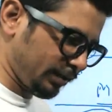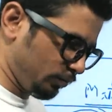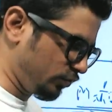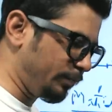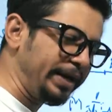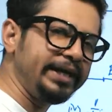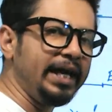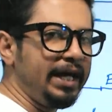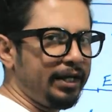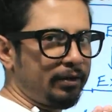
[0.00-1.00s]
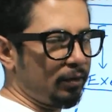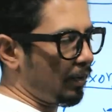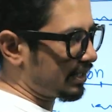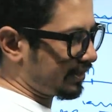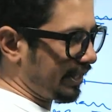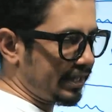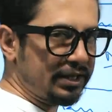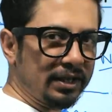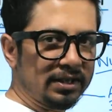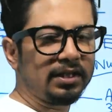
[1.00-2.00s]
and movement. You can watch the
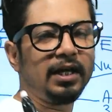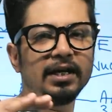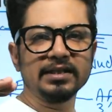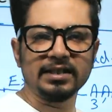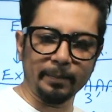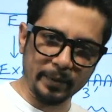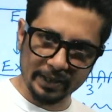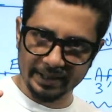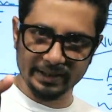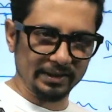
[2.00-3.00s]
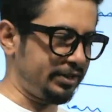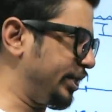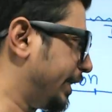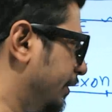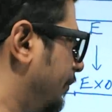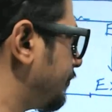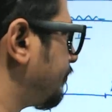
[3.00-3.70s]
lectures separately in this channel.